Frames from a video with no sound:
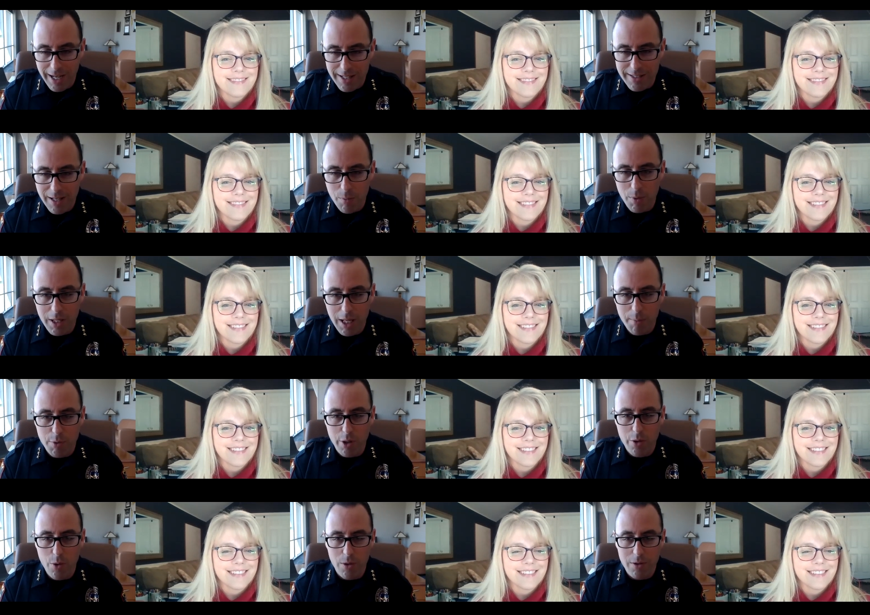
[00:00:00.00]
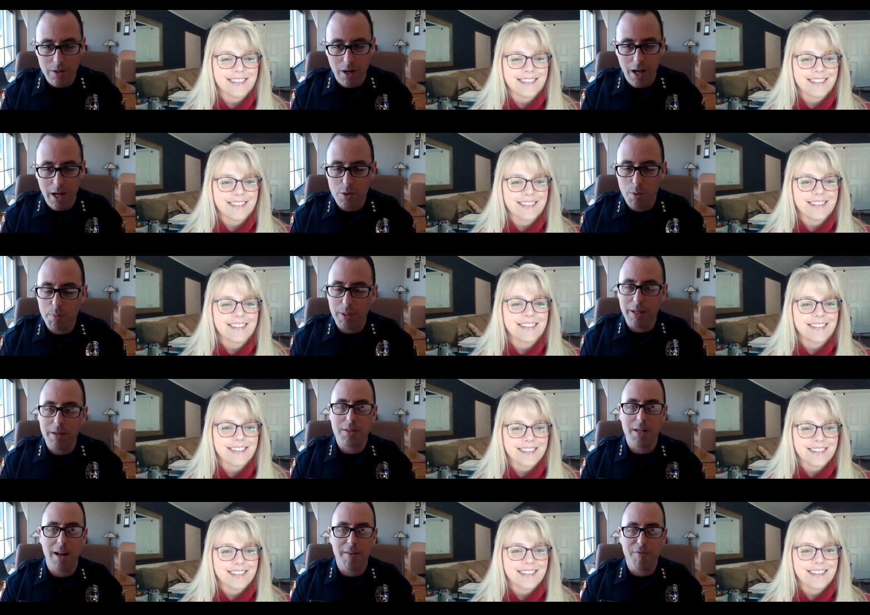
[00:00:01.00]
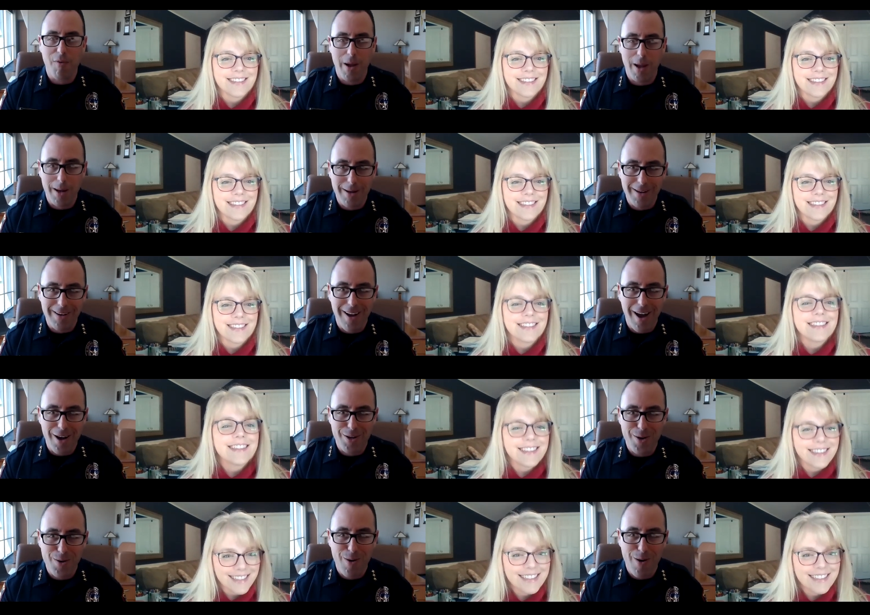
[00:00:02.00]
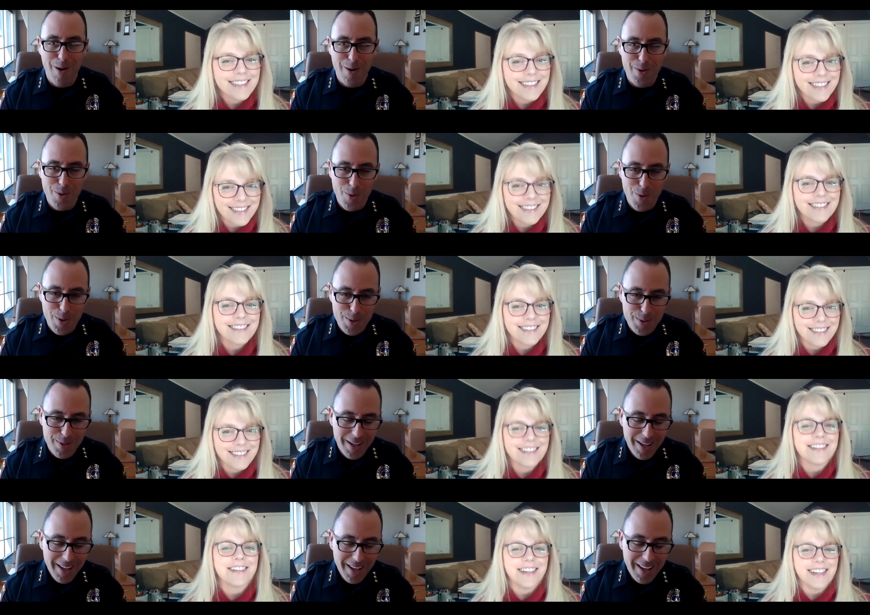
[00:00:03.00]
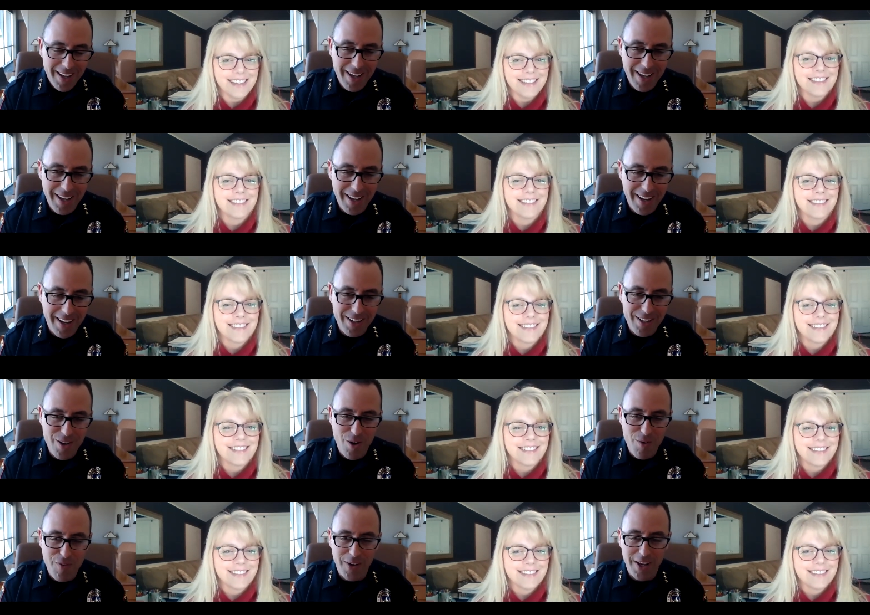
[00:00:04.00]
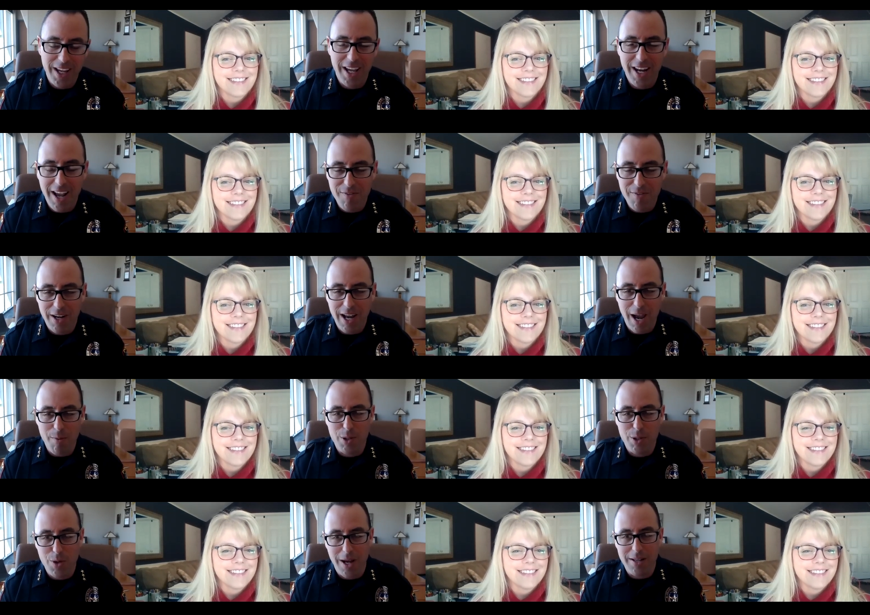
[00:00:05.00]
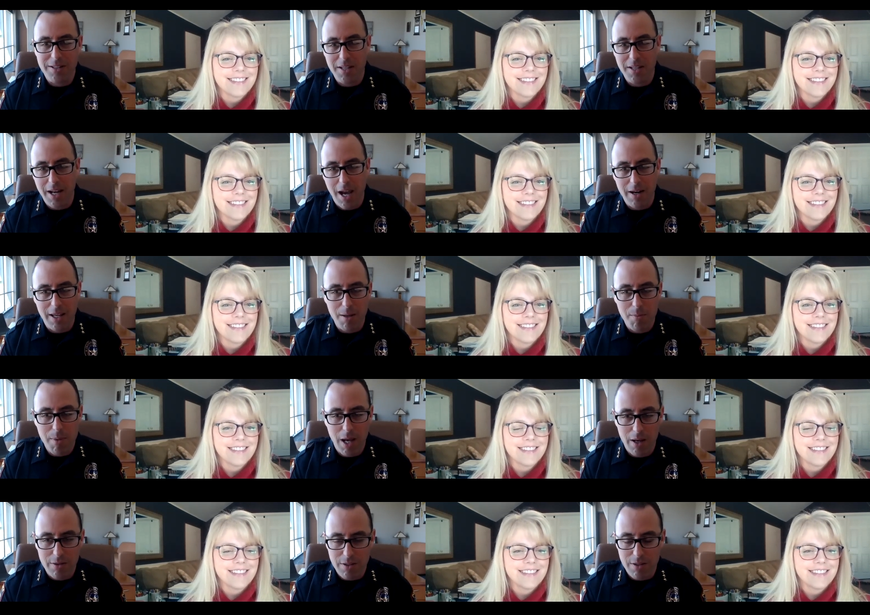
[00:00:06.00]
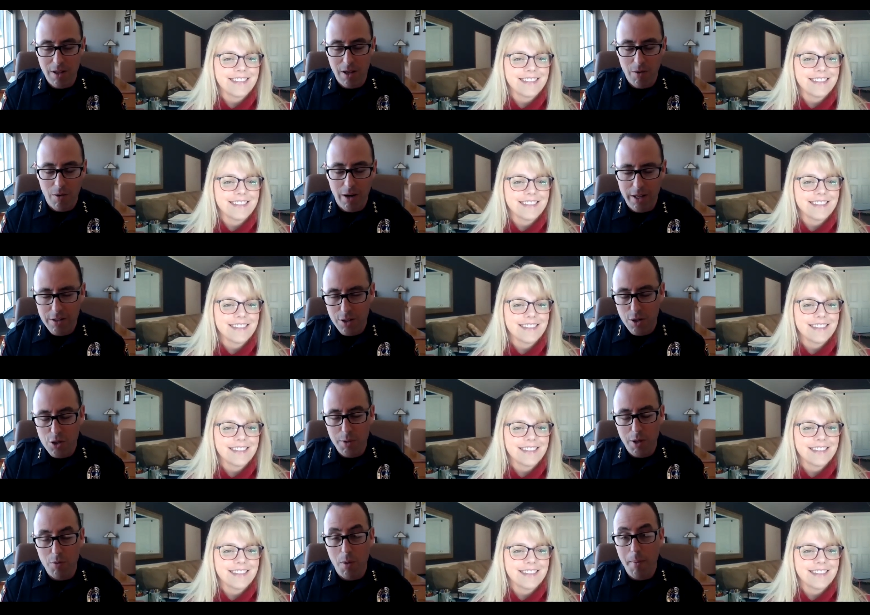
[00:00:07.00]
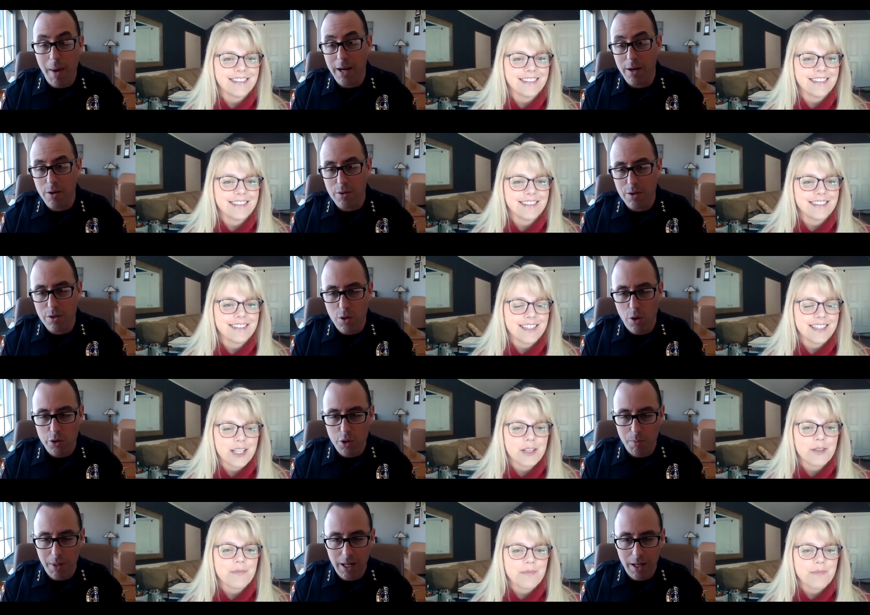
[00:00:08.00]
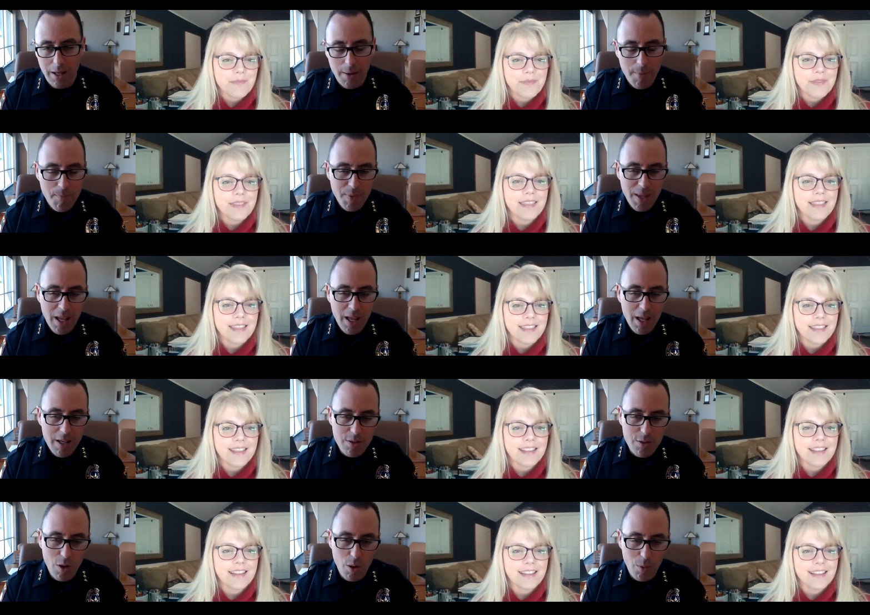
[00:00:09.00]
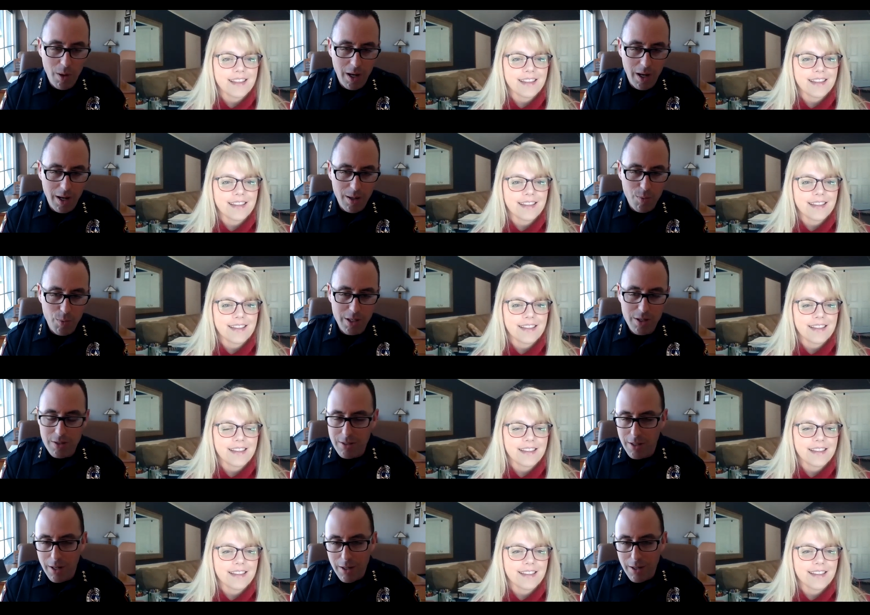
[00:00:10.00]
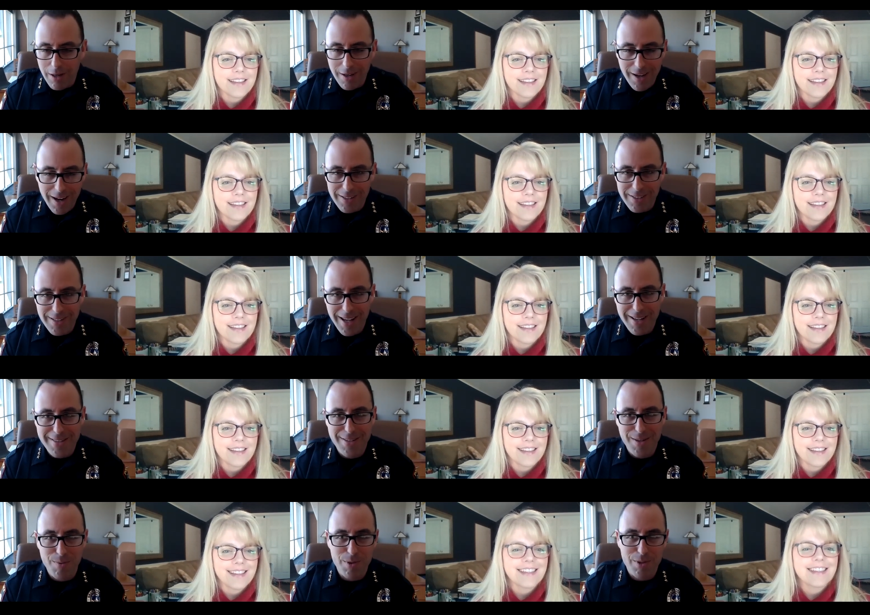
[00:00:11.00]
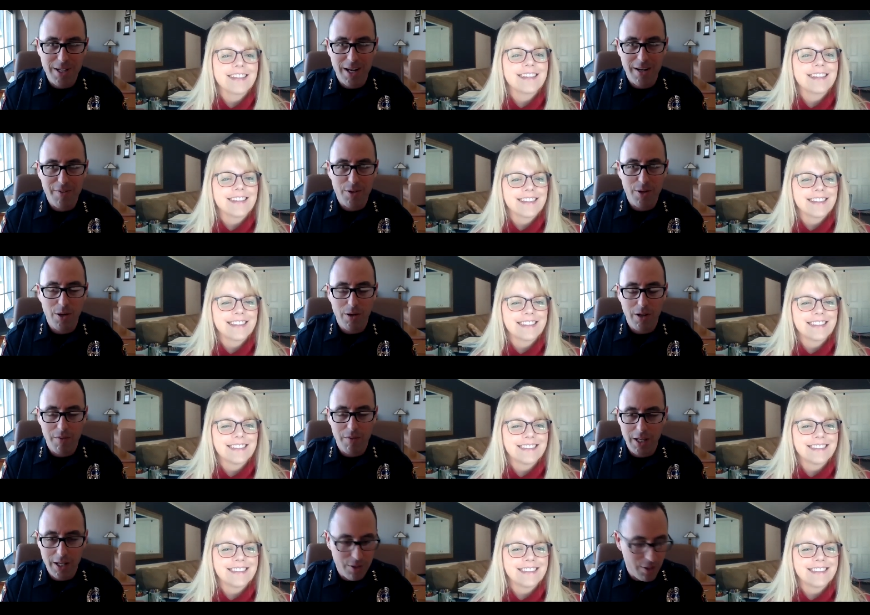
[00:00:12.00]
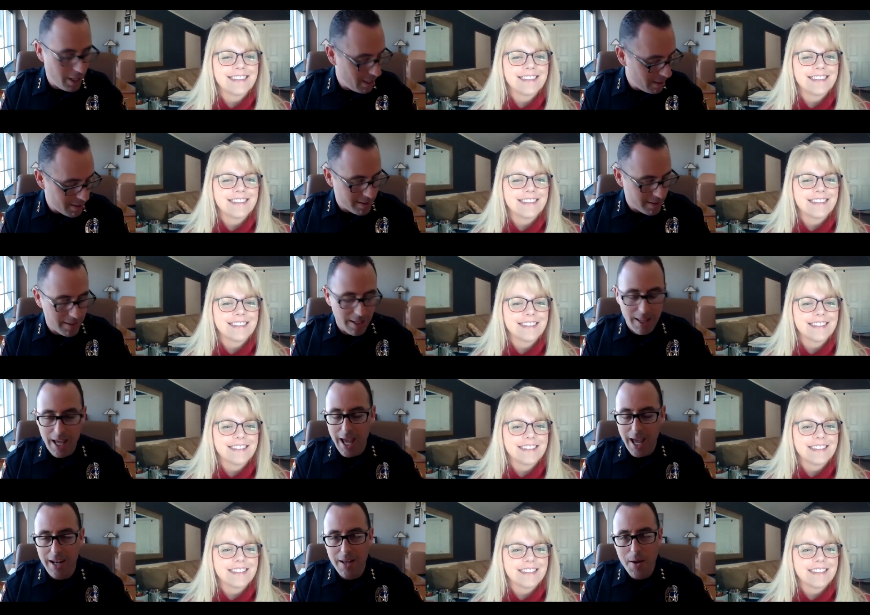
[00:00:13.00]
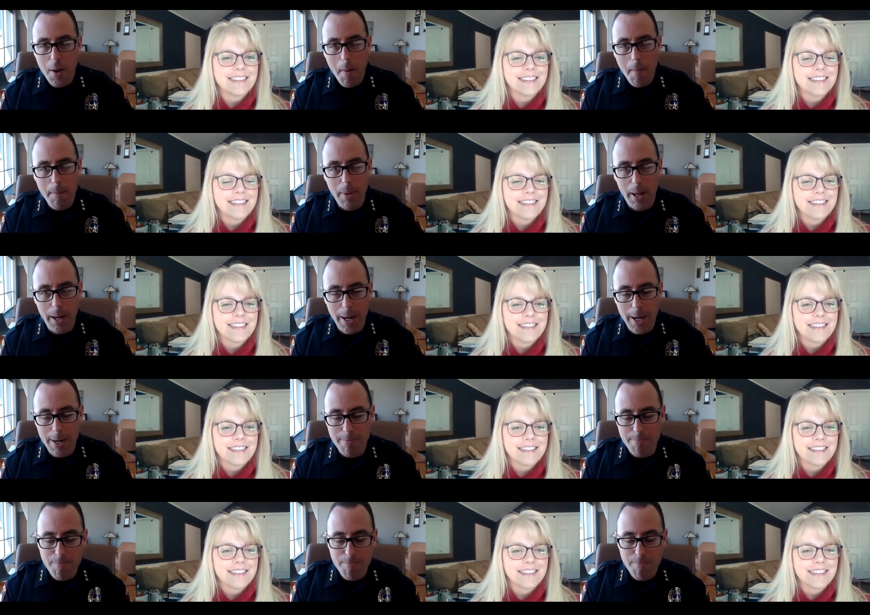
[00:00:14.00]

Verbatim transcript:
Speaker 1: I said, would keep the doors unlocked. So please tell a friend, lock your car doors. Okay. Uh, don't forget, every night we try to send out emails or, uh, excuse me, reminders on social media. So uh, we just did a contest that was kind of cute if you get a chance to see that. But um,